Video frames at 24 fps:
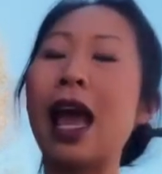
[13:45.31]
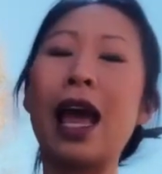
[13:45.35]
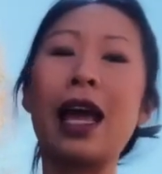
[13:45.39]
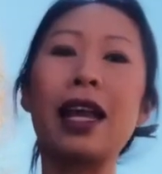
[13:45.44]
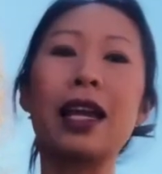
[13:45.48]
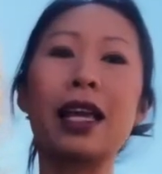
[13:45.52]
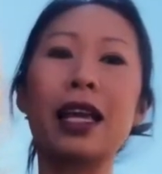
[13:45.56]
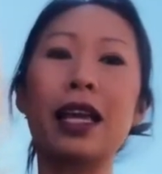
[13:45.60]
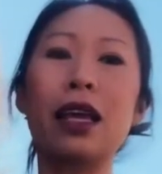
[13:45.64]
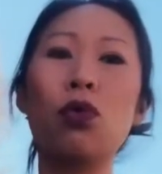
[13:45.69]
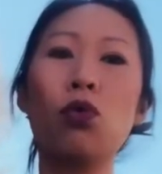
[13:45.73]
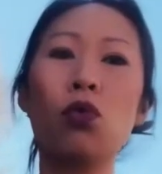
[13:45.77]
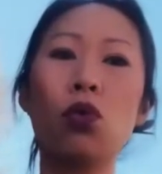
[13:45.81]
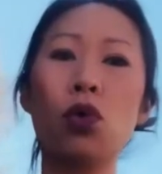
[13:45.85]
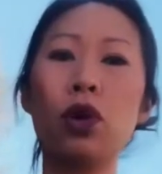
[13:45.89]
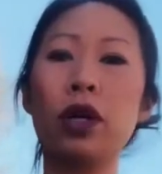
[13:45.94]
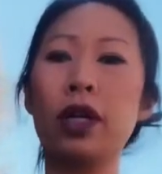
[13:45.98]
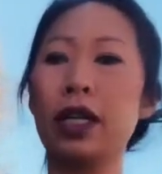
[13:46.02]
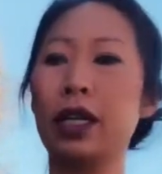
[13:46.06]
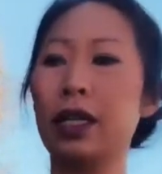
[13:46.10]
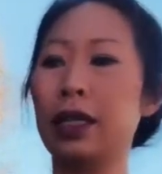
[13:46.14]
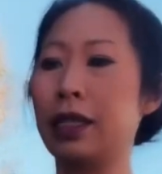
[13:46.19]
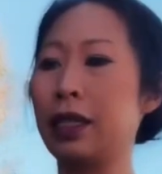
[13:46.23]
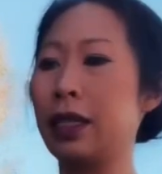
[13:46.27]
And he
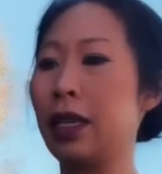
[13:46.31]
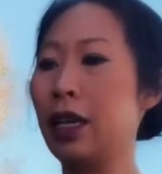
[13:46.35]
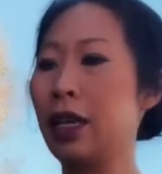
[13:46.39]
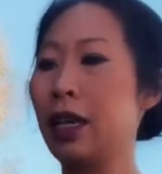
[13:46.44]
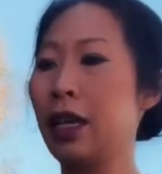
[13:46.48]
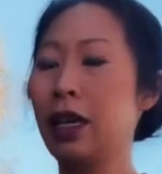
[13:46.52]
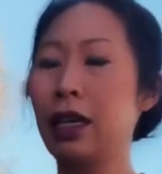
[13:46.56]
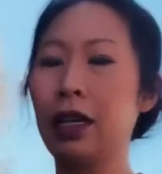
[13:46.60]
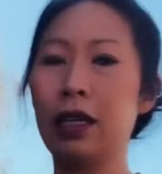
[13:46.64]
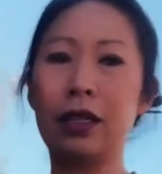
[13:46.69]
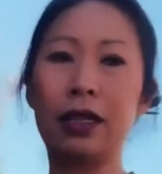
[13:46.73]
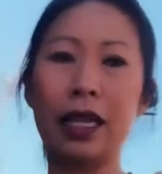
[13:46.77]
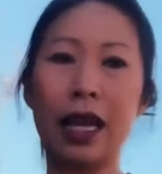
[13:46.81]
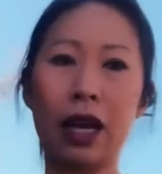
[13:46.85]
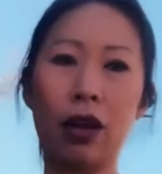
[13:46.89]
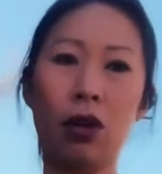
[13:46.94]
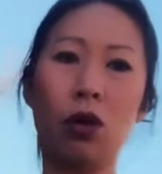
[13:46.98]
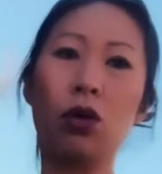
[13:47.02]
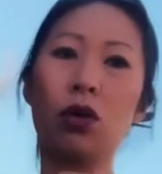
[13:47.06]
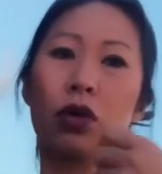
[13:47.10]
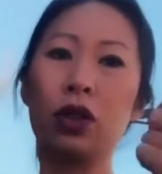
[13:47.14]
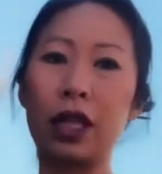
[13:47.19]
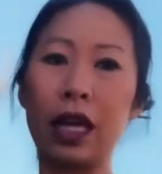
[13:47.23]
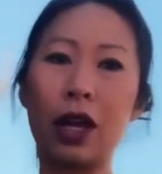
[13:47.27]
wouldn't, that
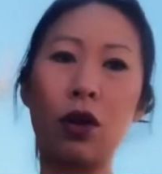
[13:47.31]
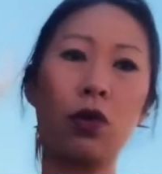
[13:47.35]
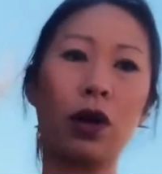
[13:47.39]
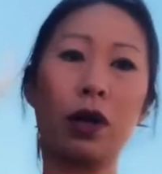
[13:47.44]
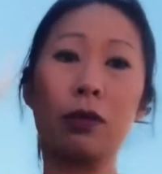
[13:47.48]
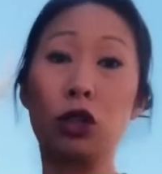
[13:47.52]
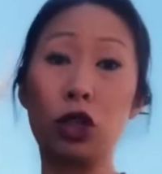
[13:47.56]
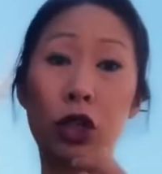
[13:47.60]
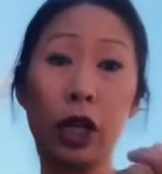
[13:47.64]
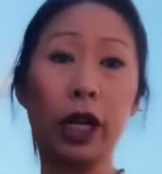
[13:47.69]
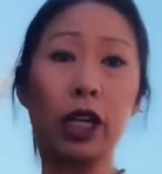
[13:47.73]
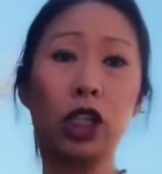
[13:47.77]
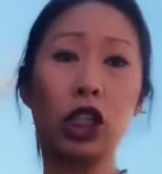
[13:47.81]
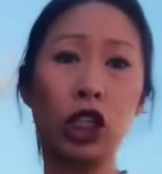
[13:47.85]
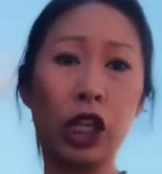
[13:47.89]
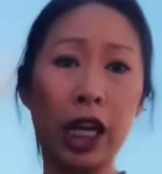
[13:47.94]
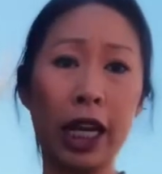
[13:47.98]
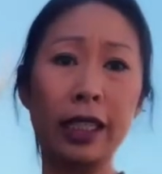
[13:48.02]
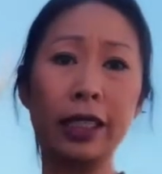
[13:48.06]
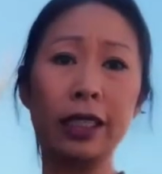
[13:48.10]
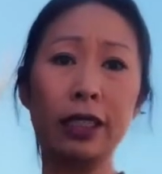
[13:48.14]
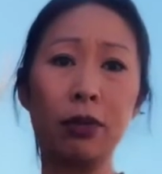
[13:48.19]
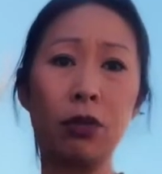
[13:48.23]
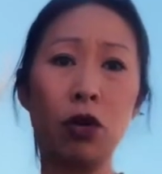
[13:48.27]
whole thing where I'm trying to
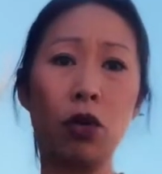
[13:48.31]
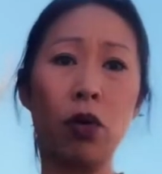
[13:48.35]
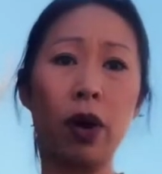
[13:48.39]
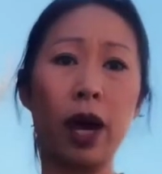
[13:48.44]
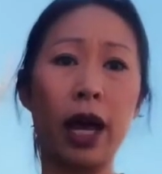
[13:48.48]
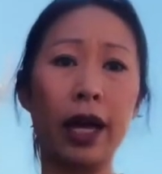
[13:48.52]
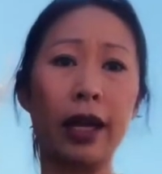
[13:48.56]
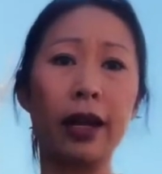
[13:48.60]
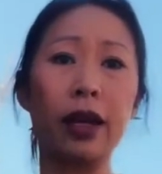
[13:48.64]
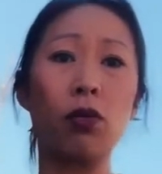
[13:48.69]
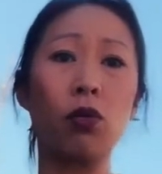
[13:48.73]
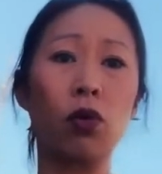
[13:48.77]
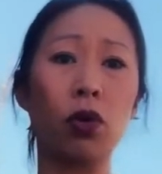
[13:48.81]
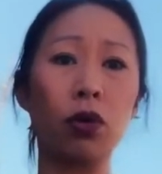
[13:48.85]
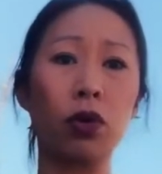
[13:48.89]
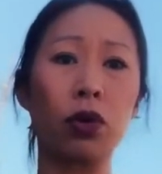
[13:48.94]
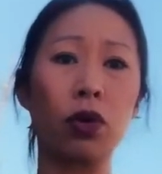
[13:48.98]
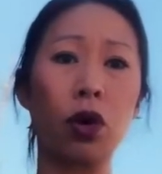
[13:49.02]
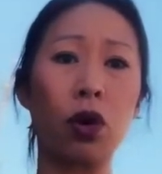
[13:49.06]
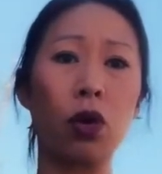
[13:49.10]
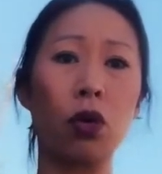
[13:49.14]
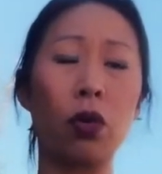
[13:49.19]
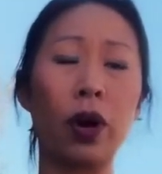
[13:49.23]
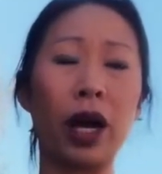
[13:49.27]
chase him away and he won't
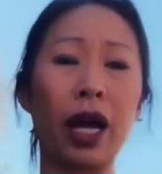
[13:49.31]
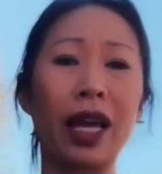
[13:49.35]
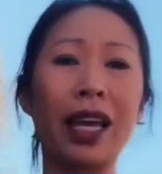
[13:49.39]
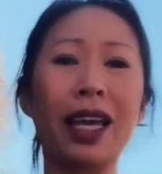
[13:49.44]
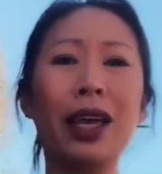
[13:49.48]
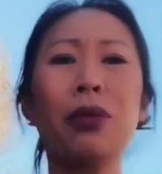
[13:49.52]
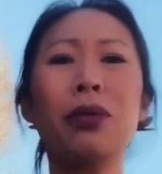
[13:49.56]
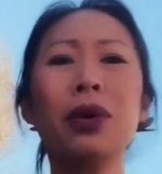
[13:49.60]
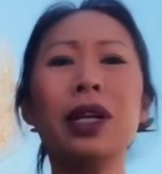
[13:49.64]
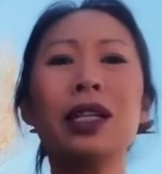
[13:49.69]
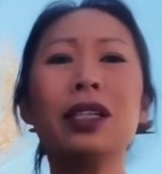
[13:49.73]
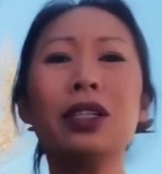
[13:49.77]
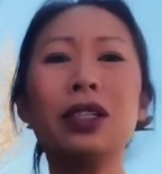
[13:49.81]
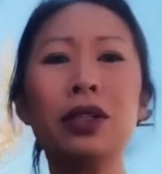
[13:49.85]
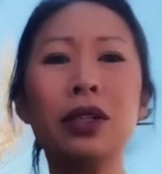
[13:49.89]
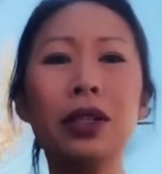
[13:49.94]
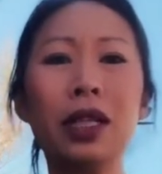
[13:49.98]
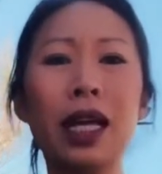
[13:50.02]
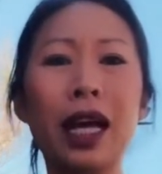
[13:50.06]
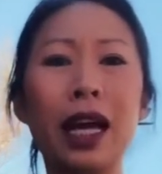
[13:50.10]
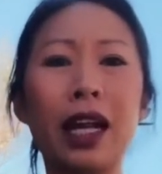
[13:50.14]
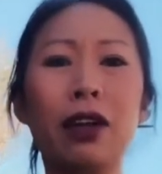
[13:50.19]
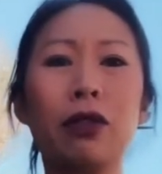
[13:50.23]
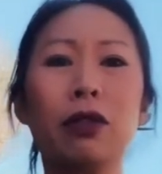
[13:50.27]
go away, he wouldn't
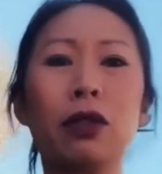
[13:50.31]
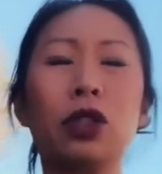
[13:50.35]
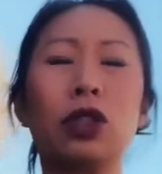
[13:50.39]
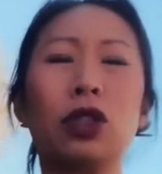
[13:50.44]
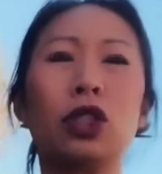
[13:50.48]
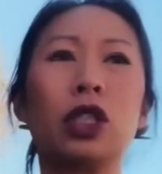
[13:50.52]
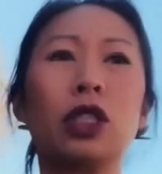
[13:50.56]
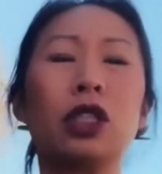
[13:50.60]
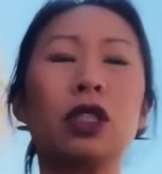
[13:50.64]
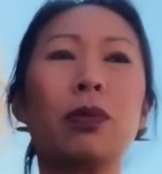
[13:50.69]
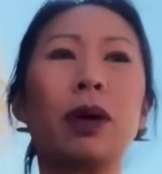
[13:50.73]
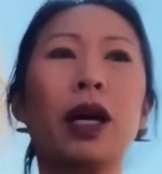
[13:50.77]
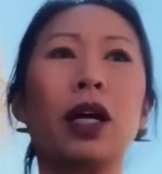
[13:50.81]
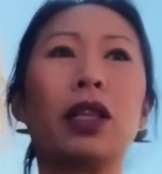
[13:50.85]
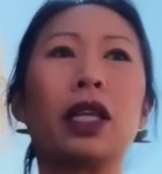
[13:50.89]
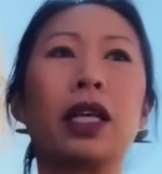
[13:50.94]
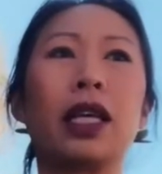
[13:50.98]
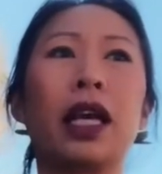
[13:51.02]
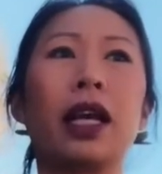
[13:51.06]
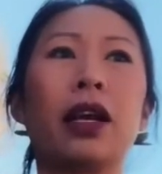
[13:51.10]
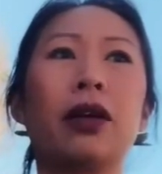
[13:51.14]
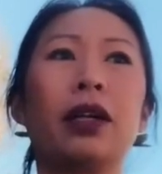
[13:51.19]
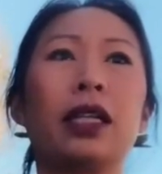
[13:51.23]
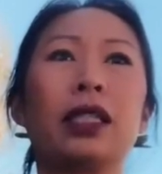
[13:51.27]
do that. It was just about the
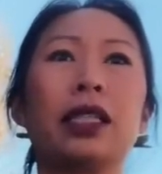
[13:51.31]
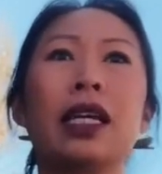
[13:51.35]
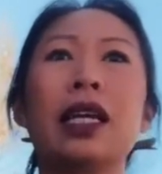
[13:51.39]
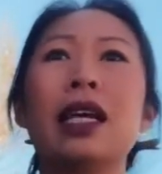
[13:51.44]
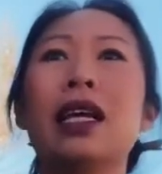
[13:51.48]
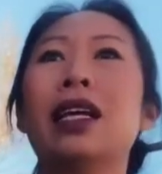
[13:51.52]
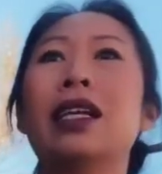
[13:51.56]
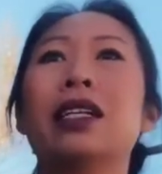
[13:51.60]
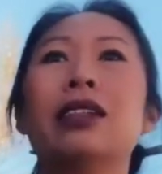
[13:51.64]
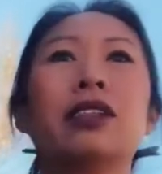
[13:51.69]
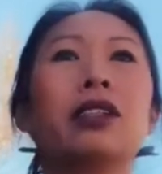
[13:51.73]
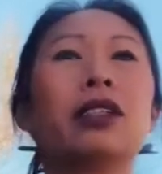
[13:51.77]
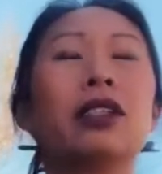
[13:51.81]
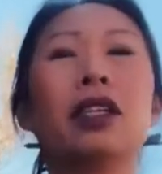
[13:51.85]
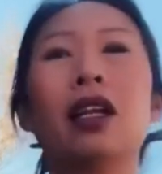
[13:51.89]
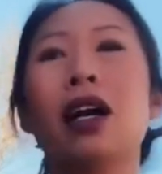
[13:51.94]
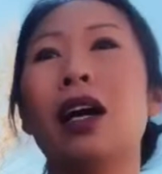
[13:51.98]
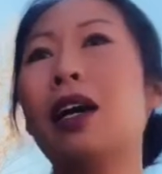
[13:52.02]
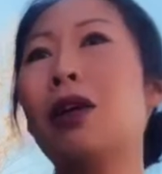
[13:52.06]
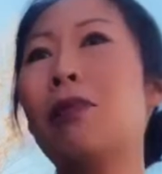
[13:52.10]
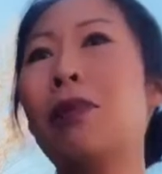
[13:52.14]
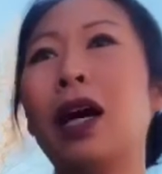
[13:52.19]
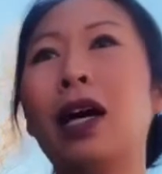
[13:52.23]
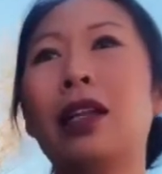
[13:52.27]
carrots. So it's
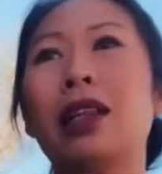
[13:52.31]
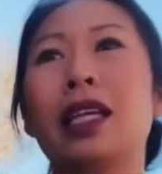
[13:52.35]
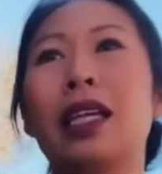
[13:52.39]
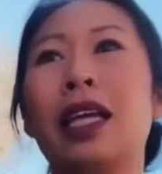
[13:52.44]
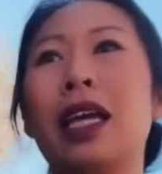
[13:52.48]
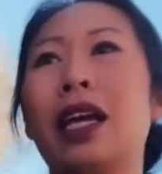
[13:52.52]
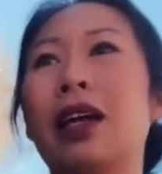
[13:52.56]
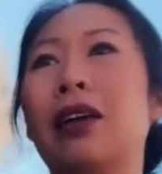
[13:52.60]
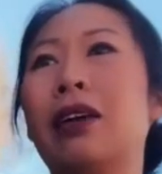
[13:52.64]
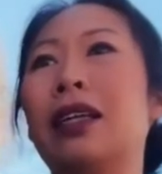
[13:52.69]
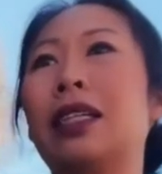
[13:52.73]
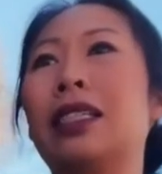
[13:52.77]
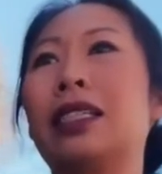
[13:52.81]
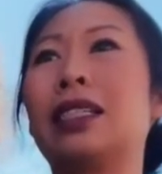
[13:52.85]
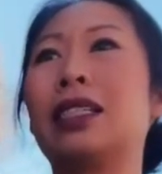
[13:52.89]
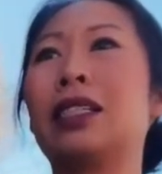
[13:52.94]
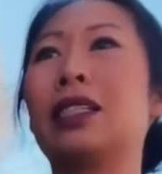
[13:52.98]
not about the carrots.